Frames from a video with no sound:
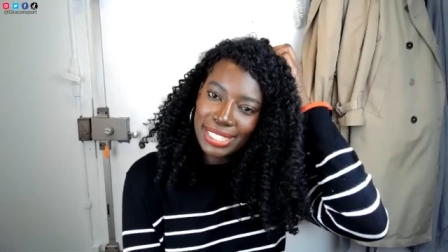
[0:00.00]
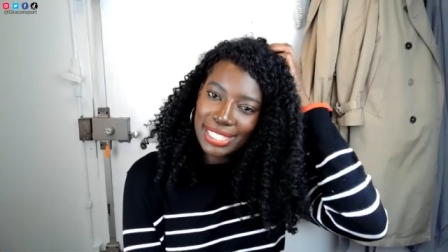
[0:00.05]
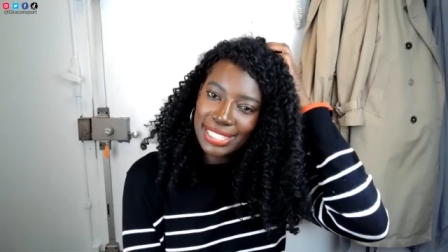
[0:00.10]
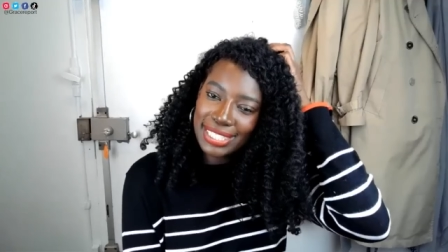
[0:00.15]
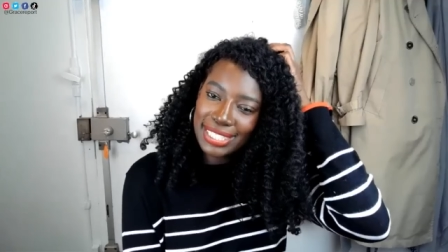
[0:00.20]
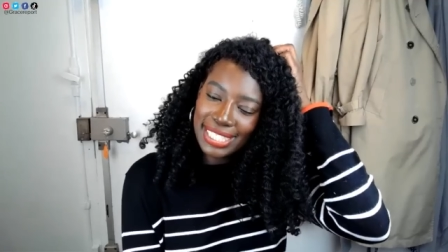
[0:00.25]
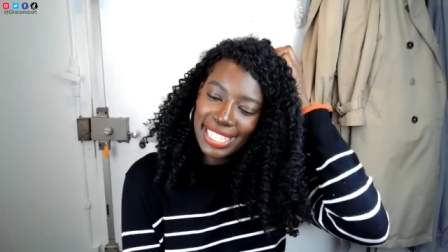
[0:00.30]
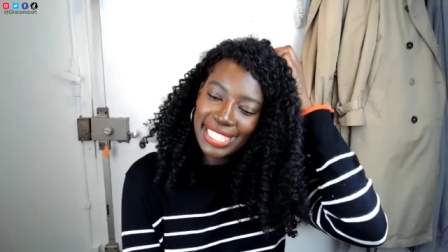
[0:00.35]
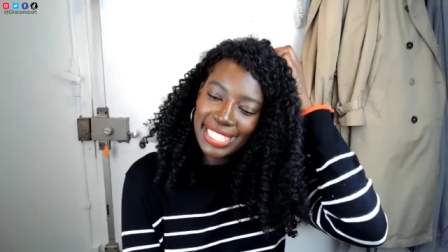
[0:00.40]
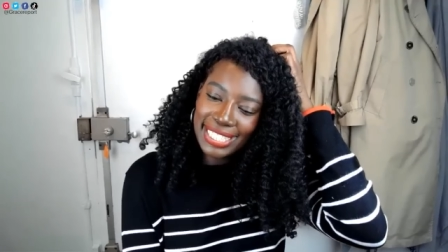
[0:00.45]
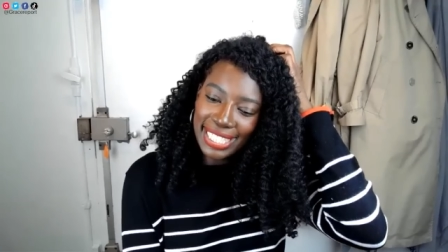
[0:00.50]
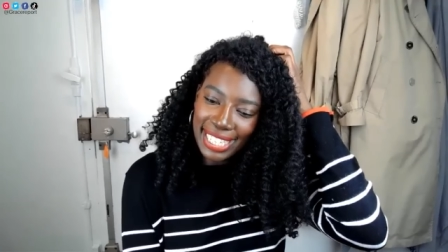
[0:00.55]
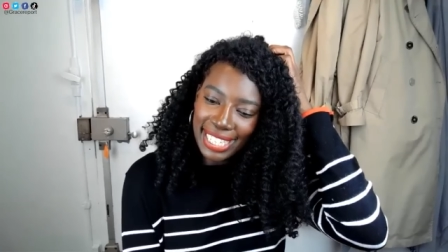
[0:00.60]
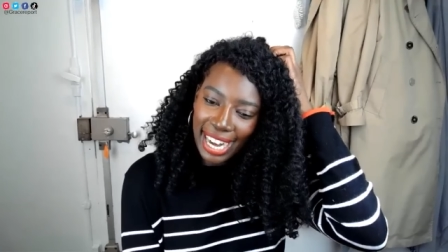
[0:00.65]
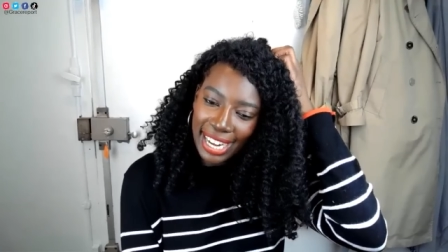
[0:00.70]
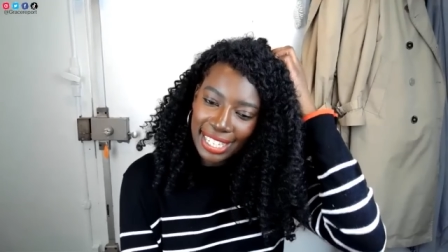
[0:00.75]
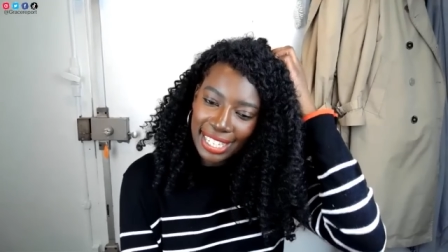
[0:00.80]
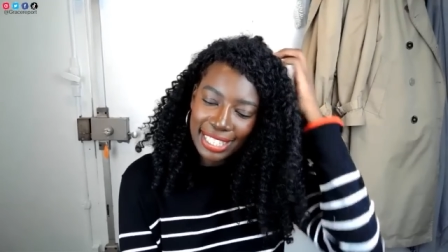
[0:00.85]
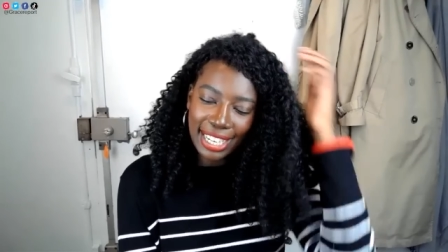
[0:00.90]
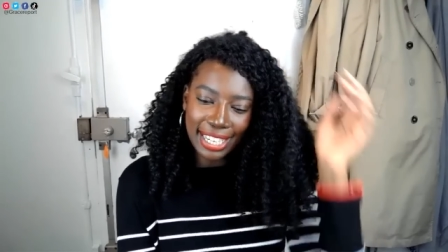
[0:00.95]
he did kind
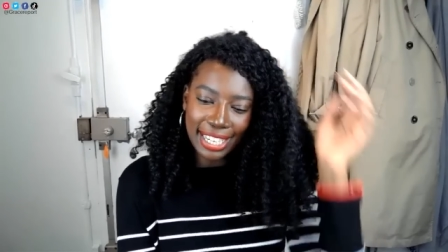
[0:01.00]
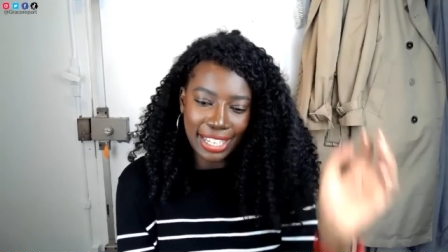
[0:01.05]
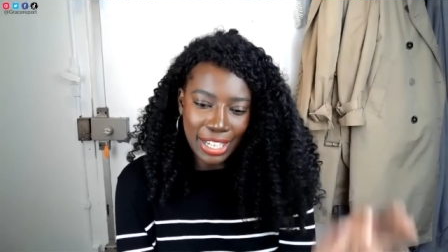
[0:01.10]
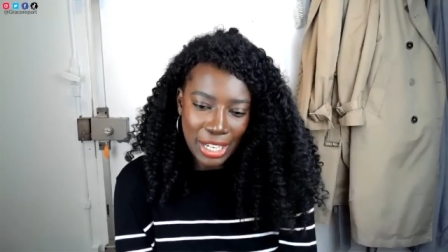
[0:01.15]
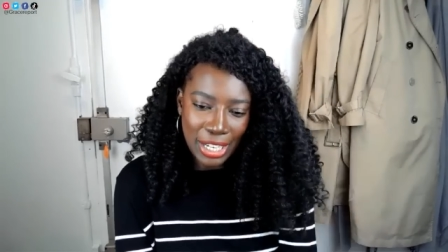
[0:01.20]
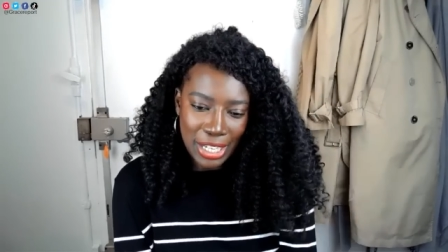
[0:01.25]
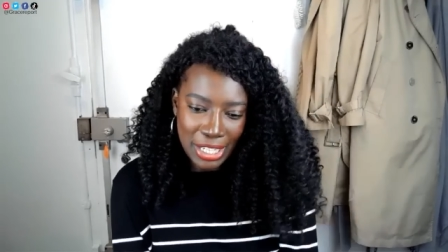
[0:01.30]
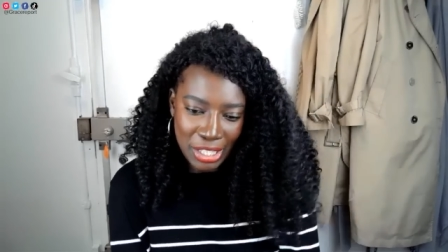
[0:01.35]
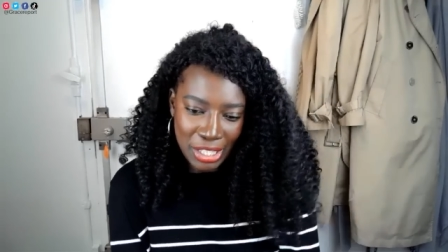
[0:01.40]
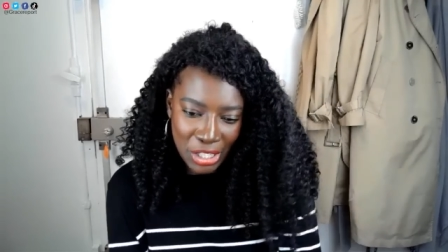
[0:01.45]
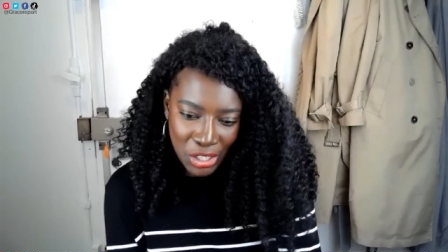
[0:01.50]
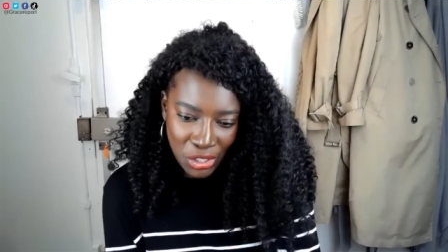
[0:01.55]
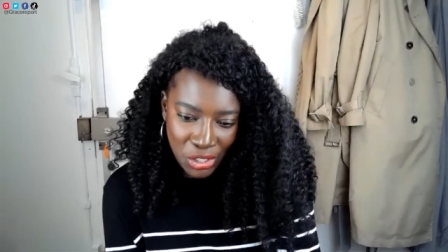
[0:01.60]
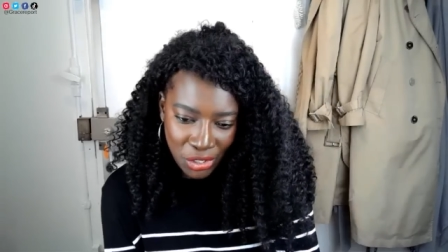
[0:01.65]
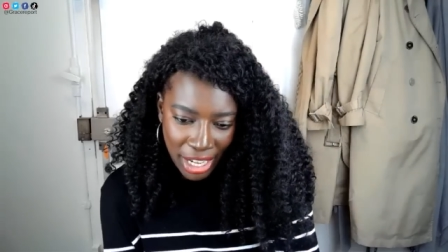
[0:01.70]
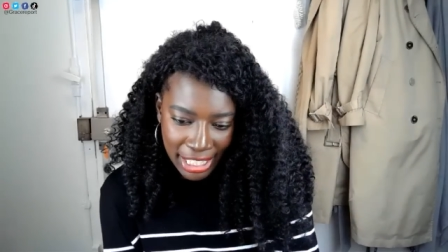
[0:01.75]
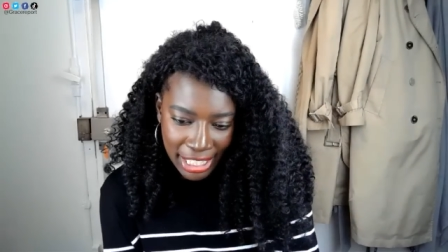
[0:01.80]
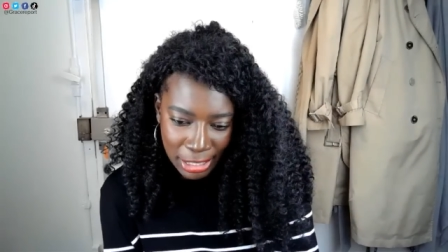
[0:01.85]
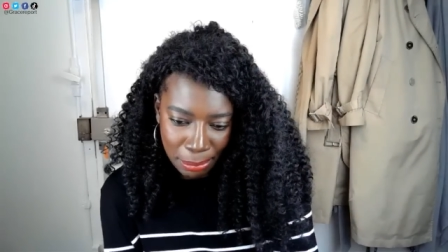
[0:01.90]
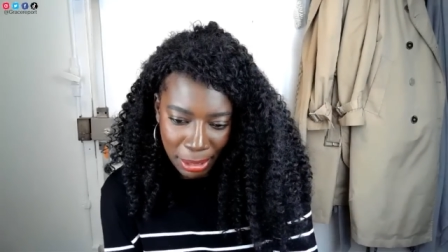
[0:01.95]
of like
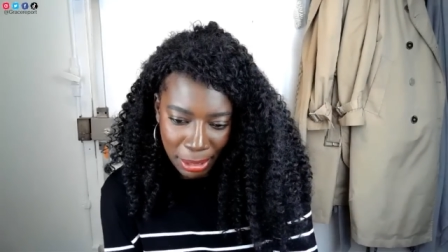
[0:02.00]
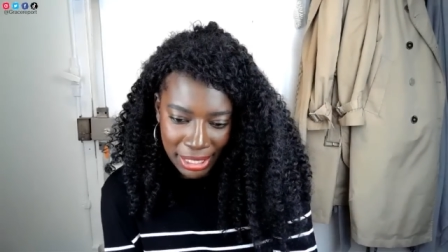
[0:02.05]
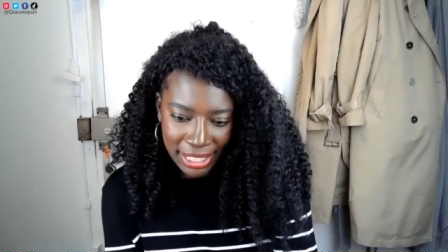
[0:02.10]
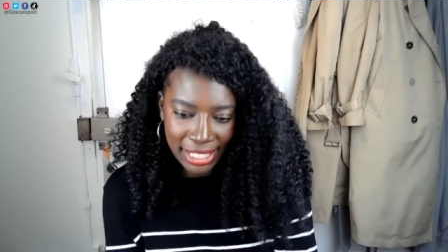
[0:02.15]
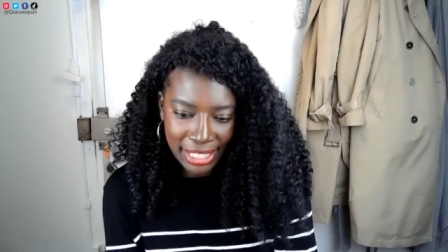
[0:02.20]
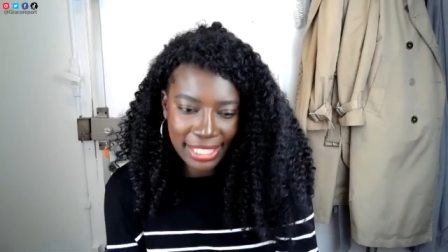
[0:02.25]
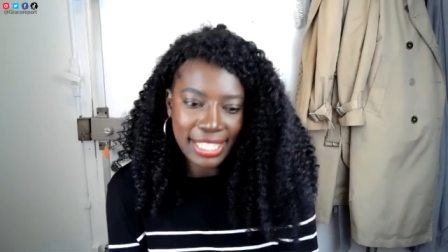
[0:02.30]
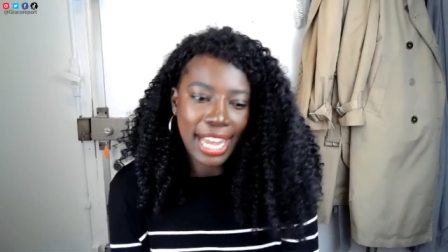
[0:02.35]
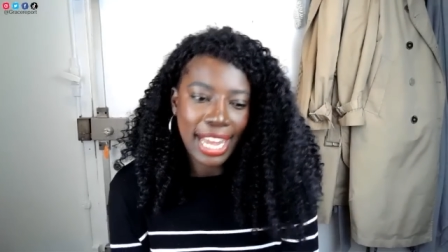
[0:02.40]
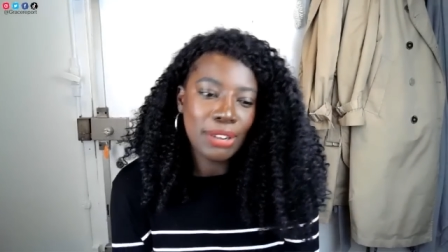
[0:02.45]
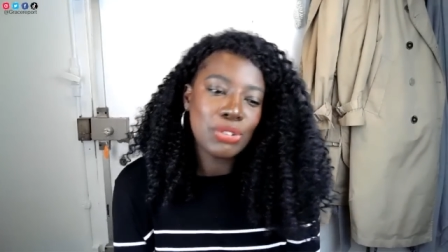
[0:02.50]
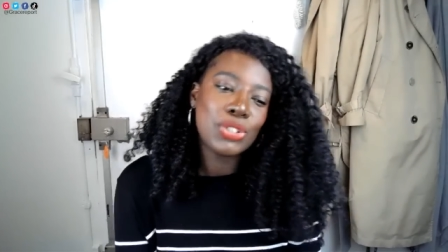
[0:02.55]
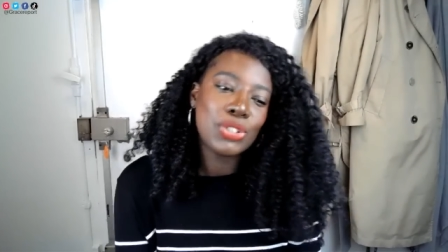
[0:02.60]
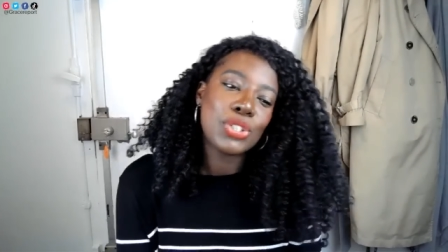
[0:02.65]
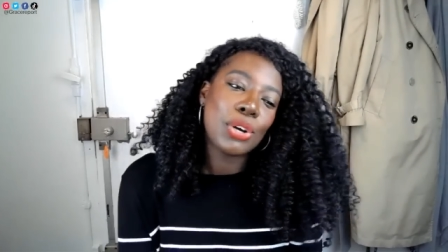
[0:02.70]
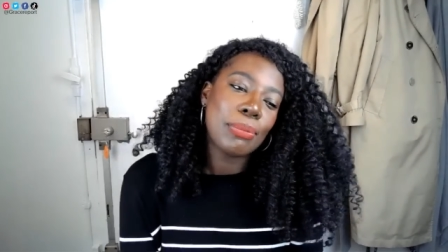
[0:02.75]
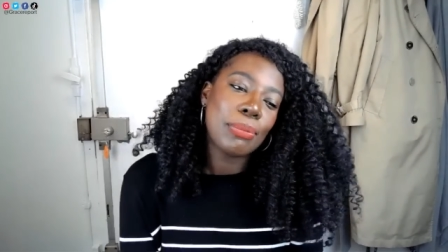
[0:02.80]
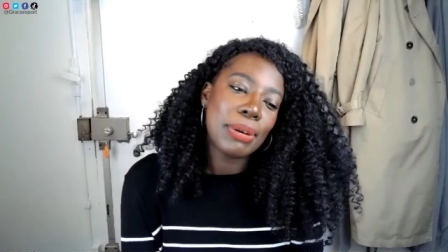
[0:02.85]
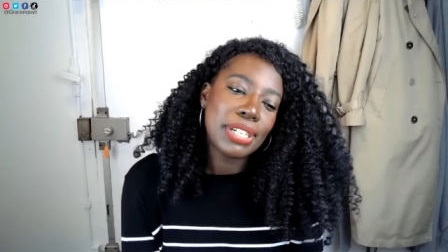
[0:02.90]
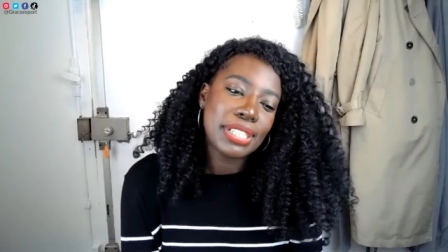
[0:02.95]
stress Bartise out so
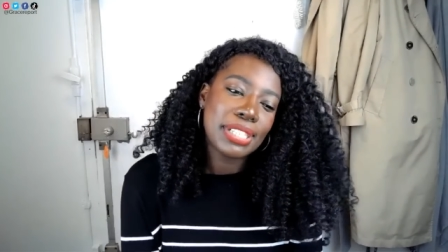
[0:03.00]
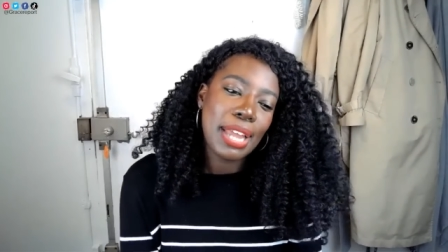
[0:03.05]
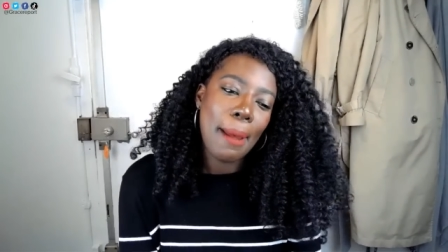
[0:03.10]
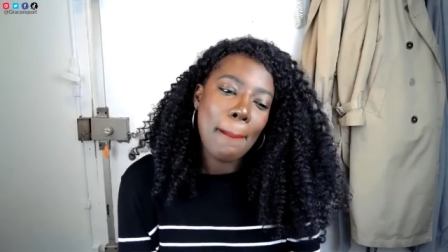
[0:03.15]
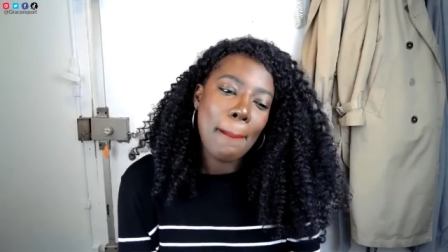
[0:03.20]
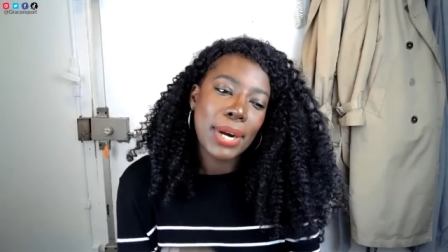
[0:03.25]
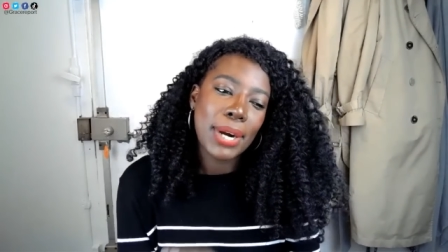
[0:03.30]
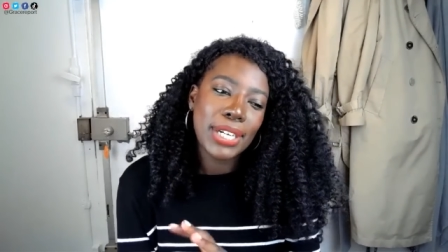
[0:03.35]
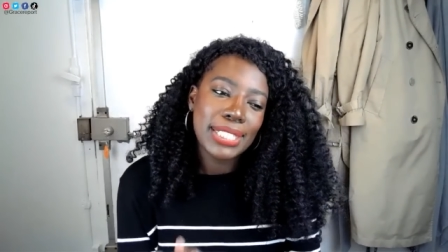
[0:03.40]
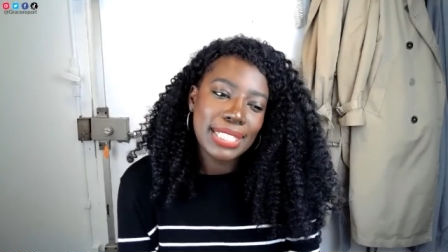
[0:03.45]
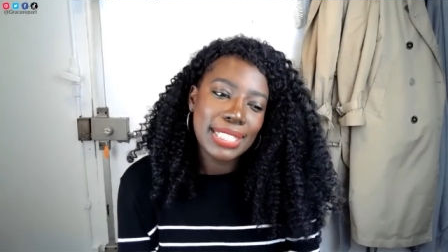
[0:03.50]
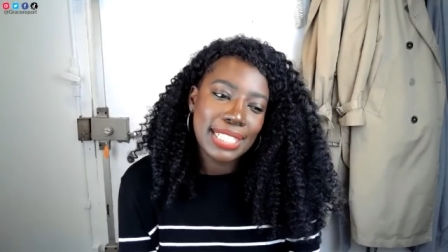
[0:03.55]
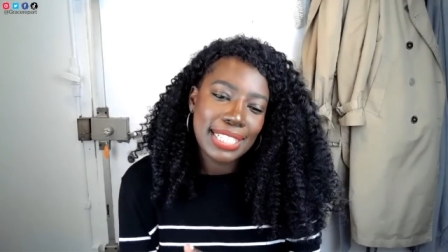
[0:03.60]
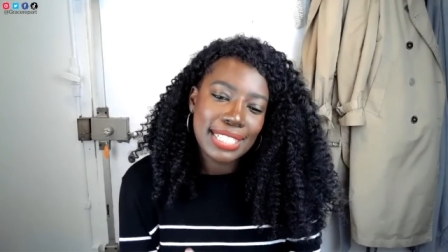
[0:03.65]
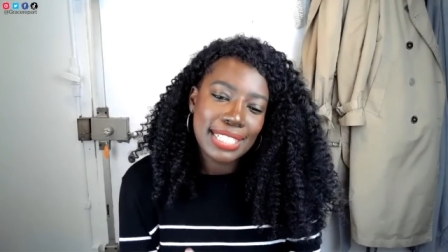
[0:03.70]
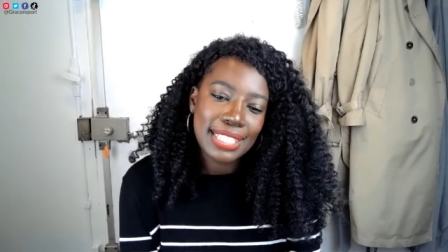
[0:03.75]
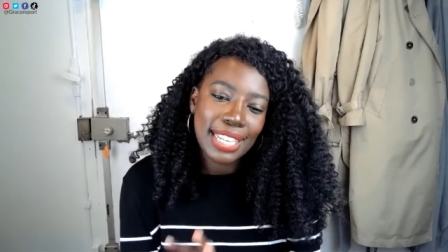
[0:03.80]
much that Bartise,